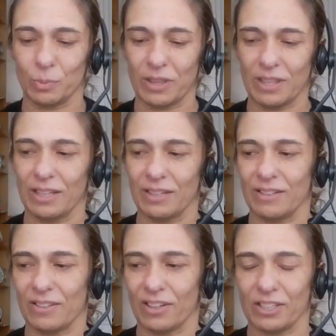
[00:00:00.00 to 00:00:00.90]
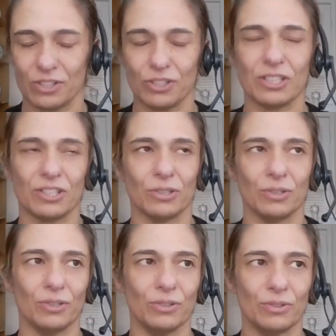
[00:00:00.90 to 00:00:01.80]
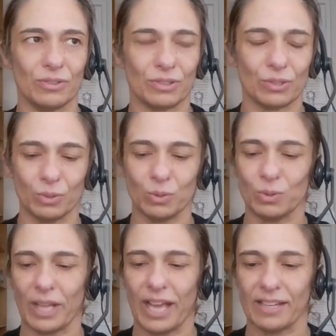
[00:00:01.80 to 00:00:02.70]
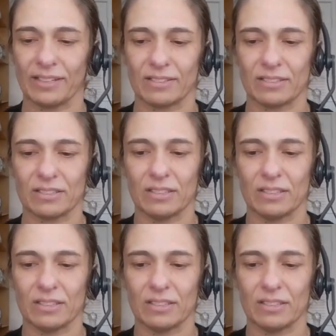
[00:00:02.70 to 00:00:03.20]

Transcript: within like a jiu-jitsu school and